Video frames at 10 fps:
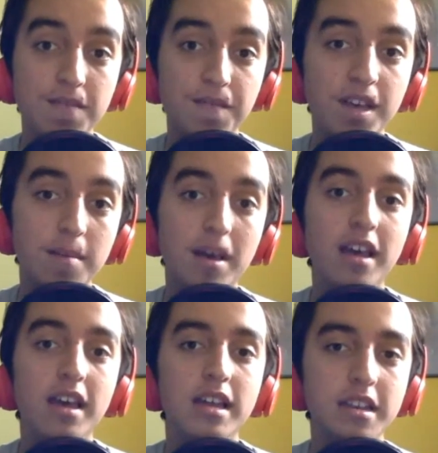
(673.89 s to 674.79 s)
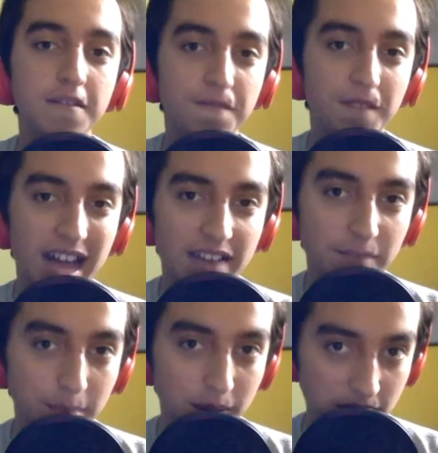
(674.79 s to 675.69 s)
film, The
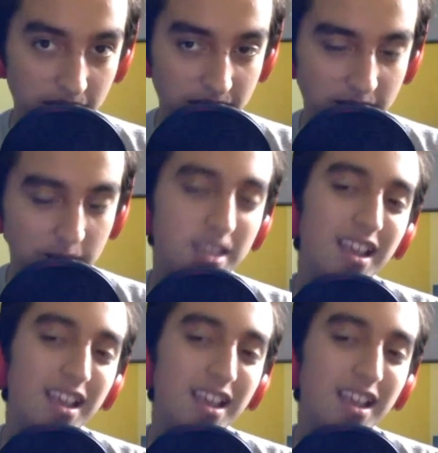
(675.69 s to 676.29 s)
Five Bloods.